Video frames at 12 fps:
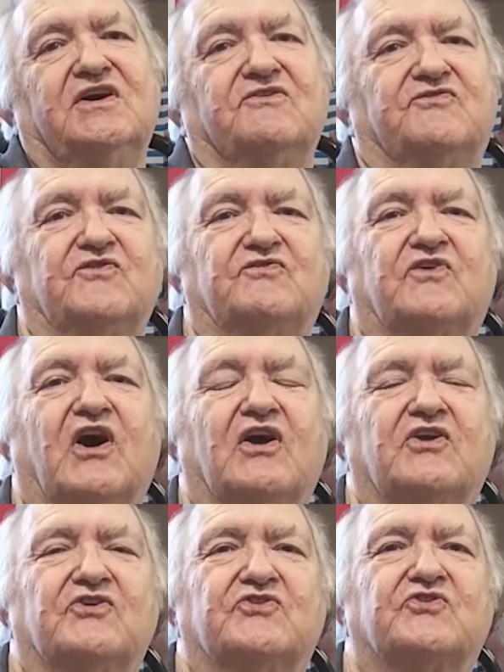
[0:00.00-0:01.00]
if you've
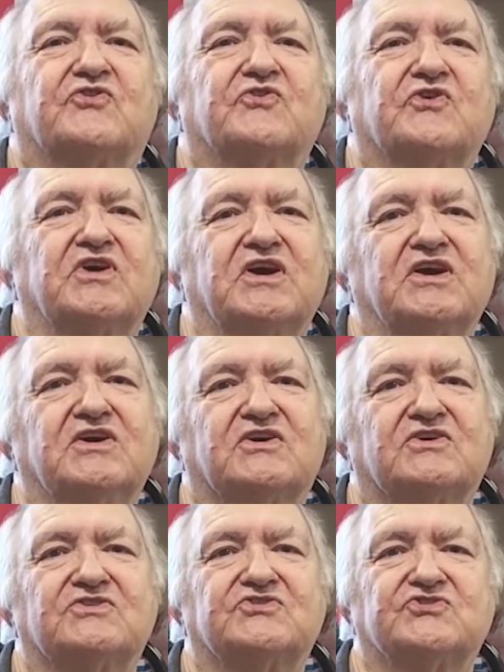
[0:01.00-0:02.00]
got a degree, you
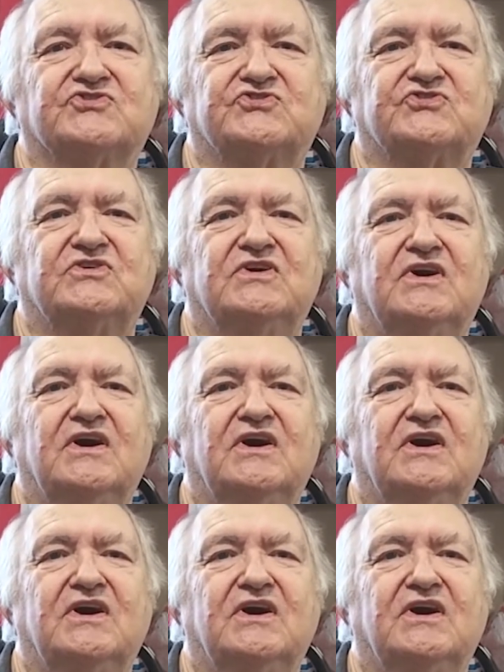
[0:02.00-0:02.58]
could just